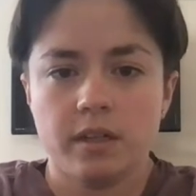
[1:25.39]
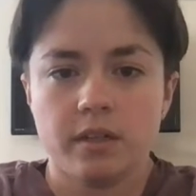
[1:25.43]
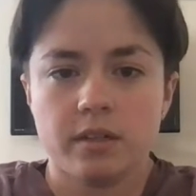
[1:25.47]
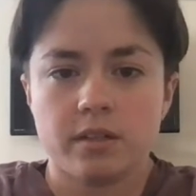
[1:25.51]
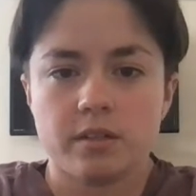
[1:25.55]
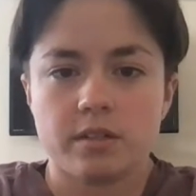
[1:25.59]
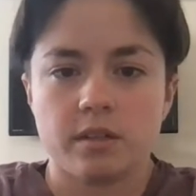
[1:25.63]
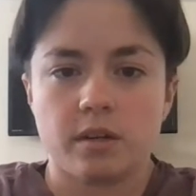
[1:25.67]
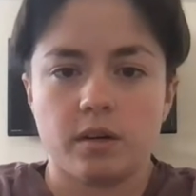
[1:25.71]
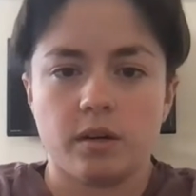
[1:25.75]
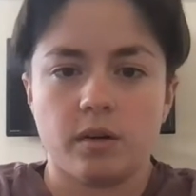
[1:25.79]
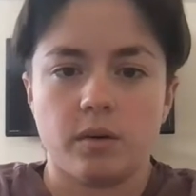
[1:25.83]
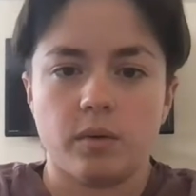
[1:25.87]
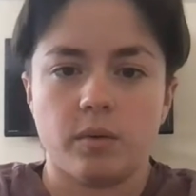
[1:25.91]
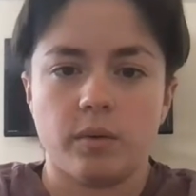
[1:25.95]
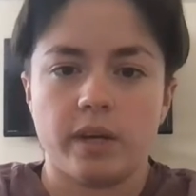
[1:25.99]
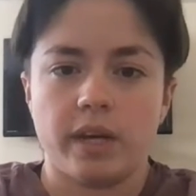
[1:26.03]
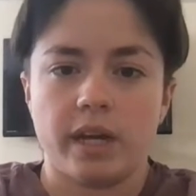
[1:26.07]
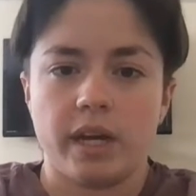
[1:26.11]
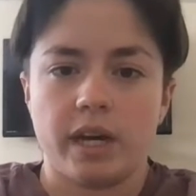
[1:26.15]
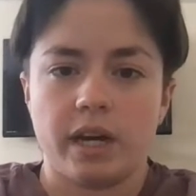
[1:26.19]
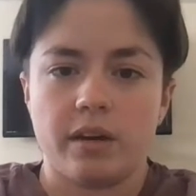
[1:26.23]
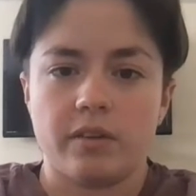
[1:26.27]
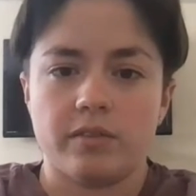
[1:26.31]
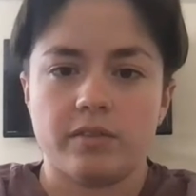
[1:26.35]
so we
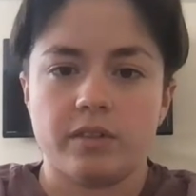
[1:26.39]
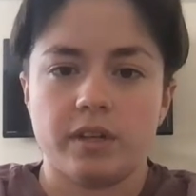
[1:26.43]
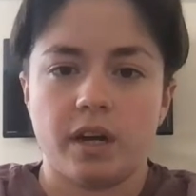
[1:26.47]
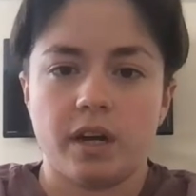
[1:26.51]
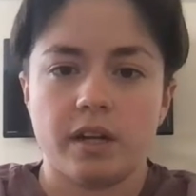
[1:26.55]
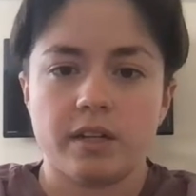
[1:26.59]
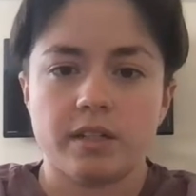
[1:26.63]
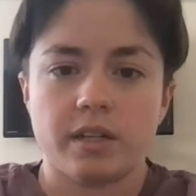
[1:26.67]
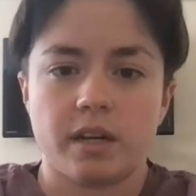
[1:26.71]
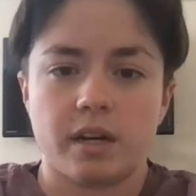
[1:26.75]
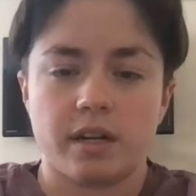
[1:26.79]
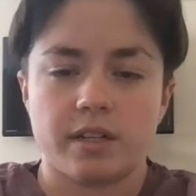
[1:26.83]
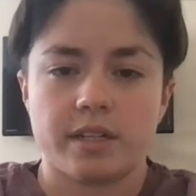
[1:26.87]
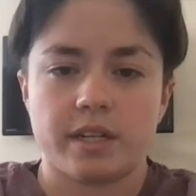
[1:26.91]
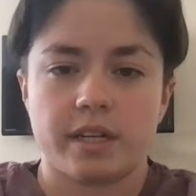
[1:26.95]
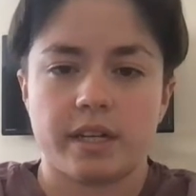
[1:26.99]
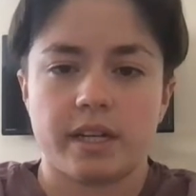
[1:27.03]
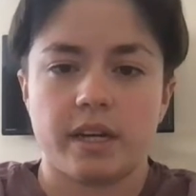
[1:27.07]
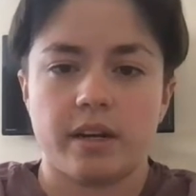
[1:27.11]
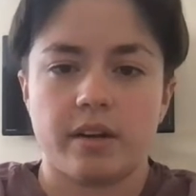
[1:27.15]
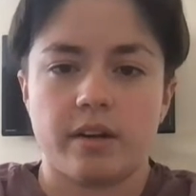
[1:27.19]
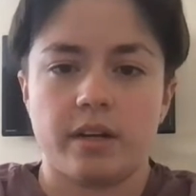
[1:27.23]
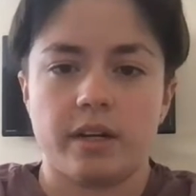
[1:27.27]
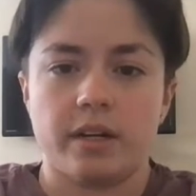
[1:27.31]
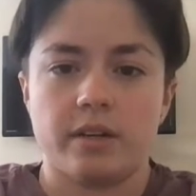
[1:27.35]
have non-toxic
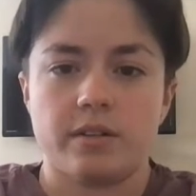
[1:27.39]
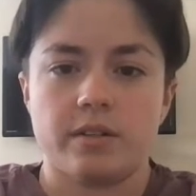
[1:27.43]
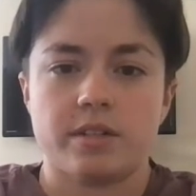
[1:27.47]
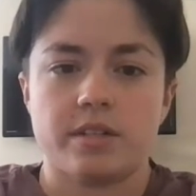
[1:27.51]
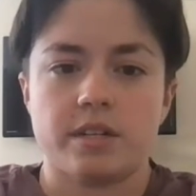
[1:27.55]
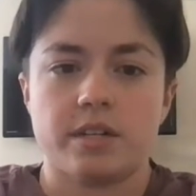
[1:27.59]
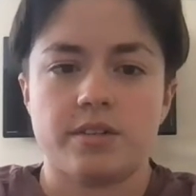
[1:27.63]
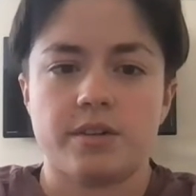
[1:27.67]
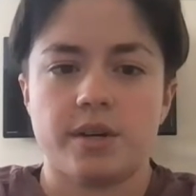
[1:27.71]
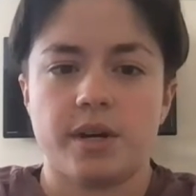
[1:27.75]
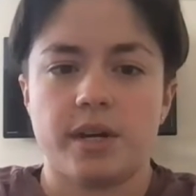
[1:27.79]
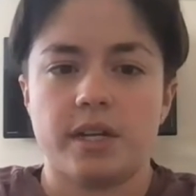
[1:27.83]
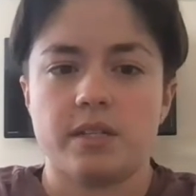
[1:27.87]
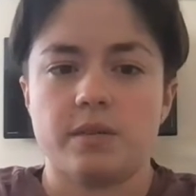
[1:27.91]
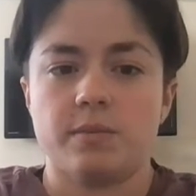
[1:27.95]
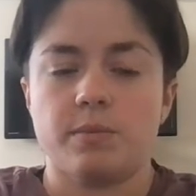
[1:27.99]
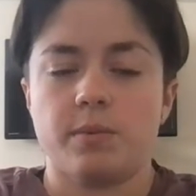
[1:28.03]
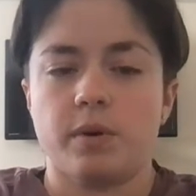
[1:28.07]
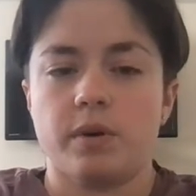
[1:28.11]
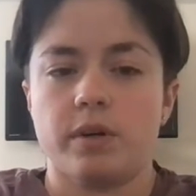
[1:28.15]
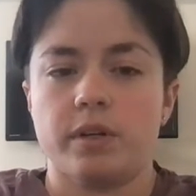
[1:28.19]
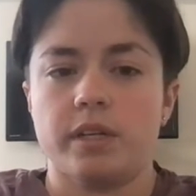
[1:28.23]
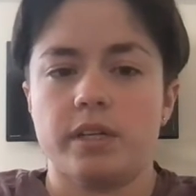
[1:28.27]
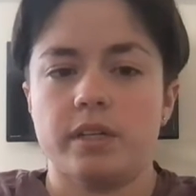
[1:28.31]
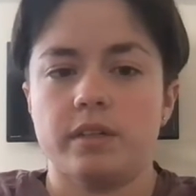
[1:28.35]
carriers to
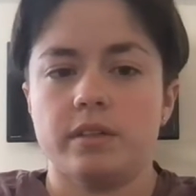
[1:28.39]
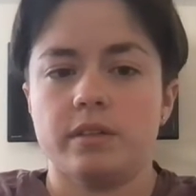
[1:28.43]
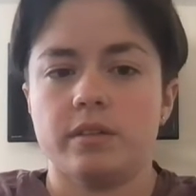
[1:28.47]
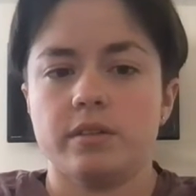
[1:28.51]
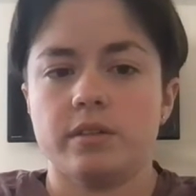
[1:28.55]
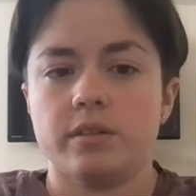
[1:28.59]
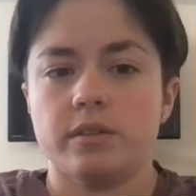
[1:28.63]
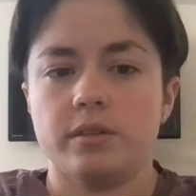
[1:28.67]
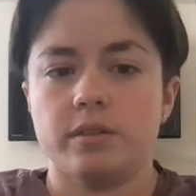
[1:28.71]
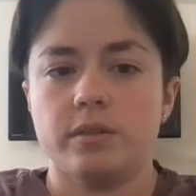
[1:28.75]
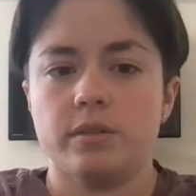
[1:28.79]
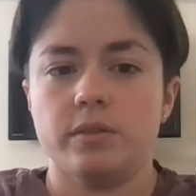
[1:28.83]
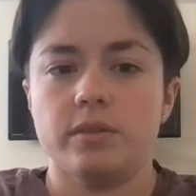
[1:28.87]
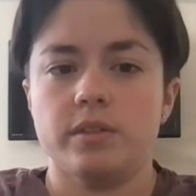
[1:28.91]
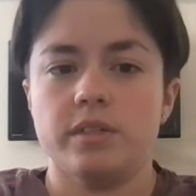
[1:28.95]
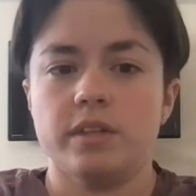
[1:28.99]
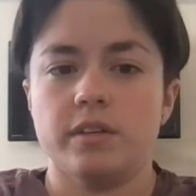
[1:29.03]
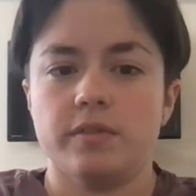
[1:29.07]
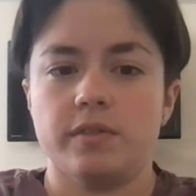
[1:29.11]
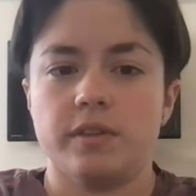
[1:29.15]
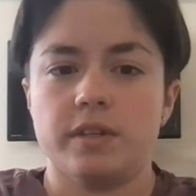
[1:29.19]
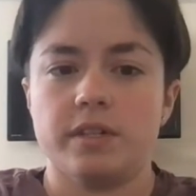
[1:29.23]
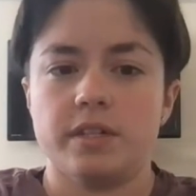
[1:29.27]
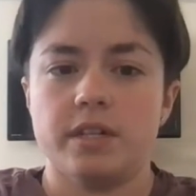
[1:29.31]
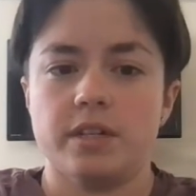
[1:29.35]
transport it to
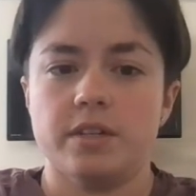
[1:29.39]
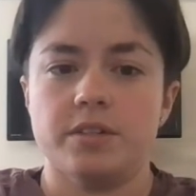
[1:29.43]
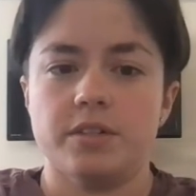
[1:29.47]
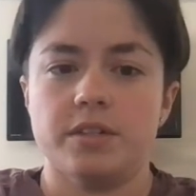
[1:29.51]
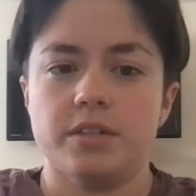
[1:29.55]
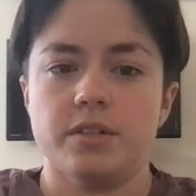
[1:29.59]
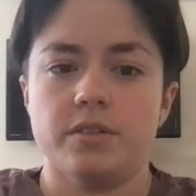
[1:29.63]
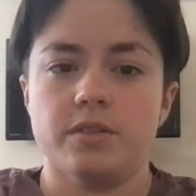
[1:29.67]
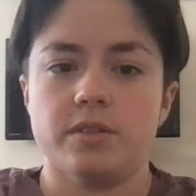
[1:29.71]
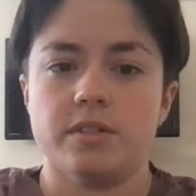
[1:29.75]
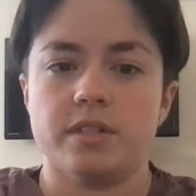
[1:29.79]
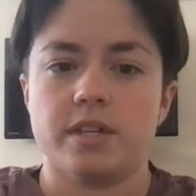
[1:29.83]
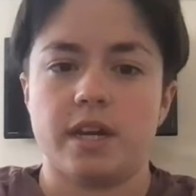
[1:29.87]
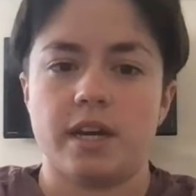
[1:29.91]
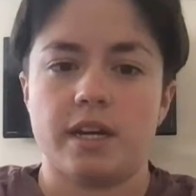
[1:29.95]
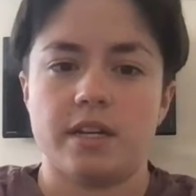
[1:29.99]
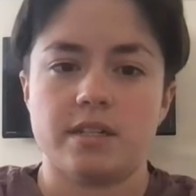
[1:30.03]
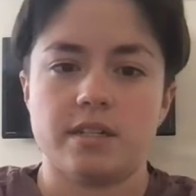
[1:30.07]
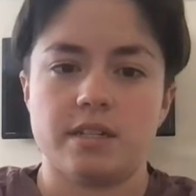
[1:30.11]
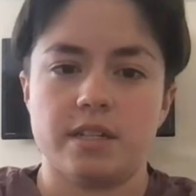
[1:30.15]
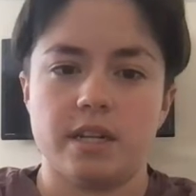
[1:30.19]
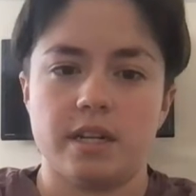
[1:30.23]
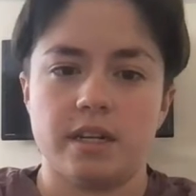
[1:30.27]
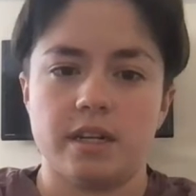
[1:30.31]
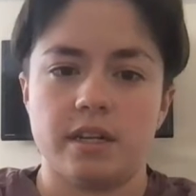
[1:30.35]
different tissues
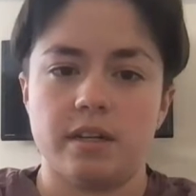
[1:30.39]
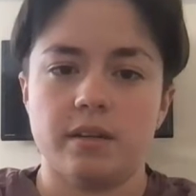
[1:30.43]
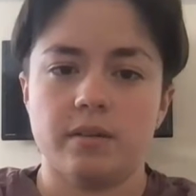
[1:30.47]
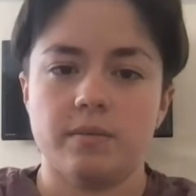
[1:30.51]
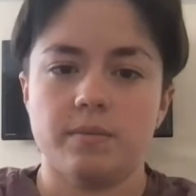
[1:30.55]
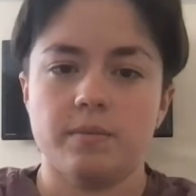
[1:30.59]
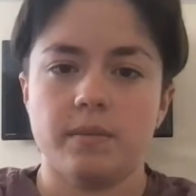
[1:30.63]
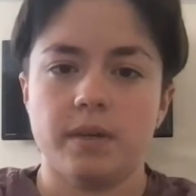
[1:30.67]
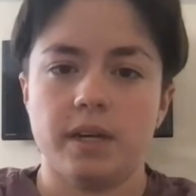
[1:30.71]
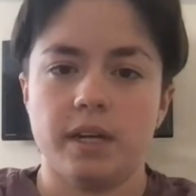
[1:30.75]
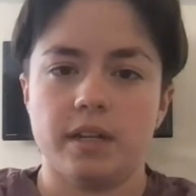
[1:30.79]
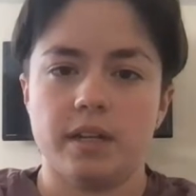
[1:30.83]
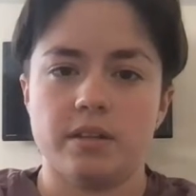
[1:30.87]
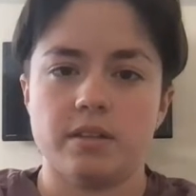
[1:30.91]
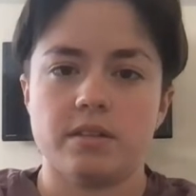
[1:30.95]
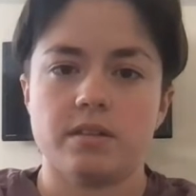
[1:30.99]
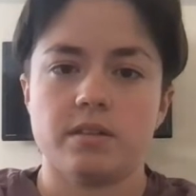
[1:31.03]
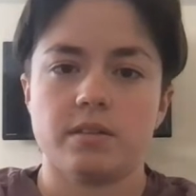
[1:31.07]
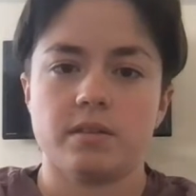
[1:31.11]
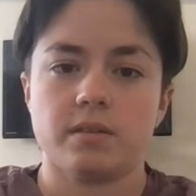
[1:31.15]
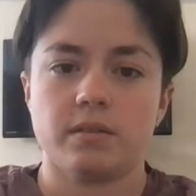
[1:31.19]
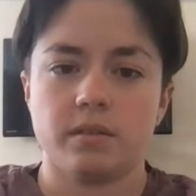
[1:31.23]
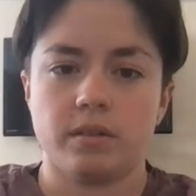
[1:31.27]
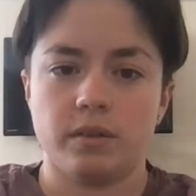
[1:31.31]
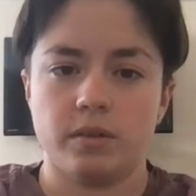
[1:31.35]
as needed,
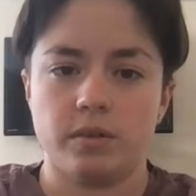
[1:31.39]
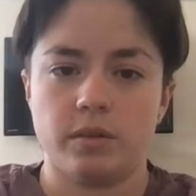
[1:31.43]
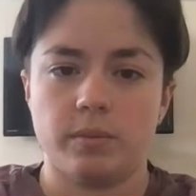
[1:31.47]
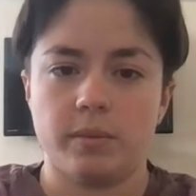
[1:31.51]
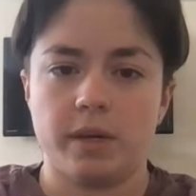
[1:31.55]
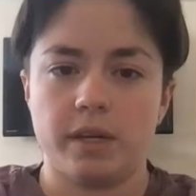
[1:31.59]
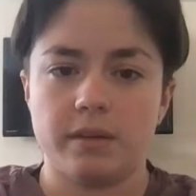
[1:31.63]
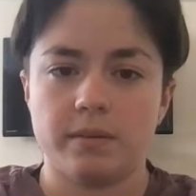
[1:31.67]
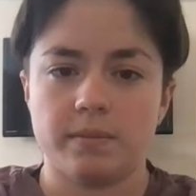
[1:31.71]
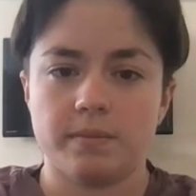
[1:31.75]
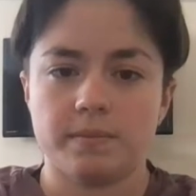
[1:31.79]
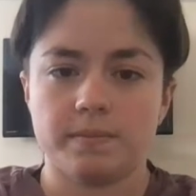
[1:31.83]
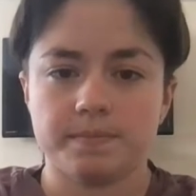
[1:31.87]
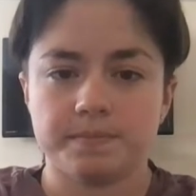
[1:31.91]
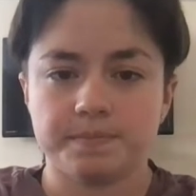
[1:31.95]
hence glutamate.